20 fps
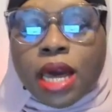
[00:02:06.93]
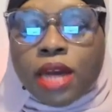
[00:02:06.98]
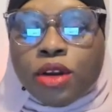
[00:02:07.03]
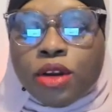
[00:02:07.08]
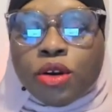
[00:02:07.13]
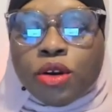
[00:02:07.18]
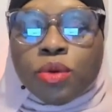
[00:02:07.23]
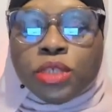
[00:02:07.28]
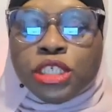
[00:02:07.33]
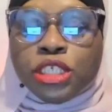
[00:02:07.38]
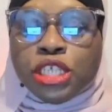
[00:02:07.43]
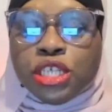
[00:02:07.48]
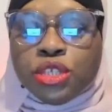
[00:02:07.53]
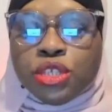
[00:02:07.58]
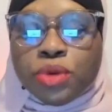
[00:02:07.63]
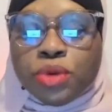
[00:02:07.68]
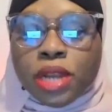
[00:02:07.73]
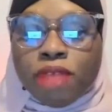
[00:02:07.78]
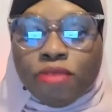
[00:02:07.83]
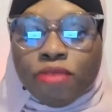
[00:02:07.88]
I don't know what she's
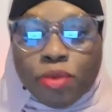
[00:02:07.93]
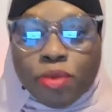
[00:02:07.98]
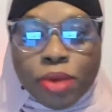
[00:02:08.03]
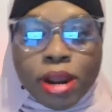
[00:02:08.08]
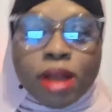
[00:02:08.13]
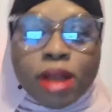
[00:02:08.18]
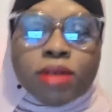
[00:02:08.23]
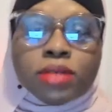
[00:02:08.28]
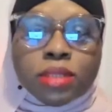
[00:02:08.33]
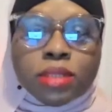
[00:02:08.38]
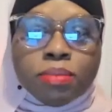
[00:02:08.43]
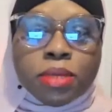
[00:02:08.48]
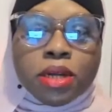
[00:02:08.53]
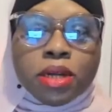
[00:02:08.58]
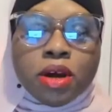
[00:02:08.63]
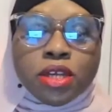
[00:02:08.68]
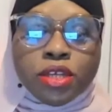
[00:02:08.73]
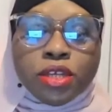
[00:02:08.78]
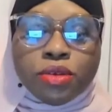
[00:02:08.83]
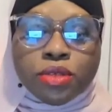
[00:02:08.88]
doing everywhere else, but
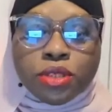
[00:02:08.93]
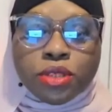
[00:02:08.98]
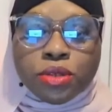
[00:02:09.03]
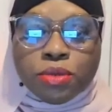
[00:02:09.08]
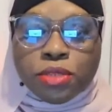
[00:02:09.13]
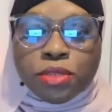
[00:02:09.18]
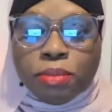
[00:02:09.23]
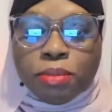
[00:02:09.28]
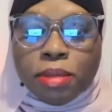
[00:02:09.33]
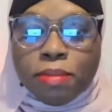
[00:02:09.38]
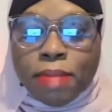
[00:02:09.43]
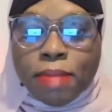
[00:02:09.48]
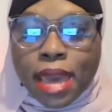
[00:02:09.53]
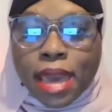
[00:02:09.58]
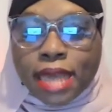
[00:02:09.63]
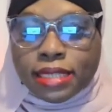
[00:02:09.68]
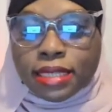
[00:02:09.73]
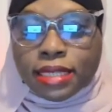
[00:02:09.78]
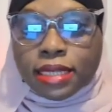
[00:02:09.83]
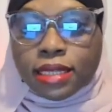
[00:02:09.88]
on YouTube, she's been
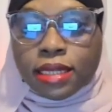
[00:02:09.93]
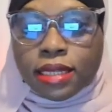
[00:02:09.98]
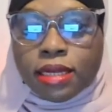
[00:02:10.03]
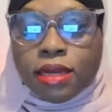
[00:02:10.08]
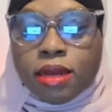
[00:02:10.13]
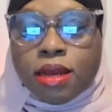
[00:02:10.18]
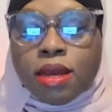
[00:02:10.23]
masculine.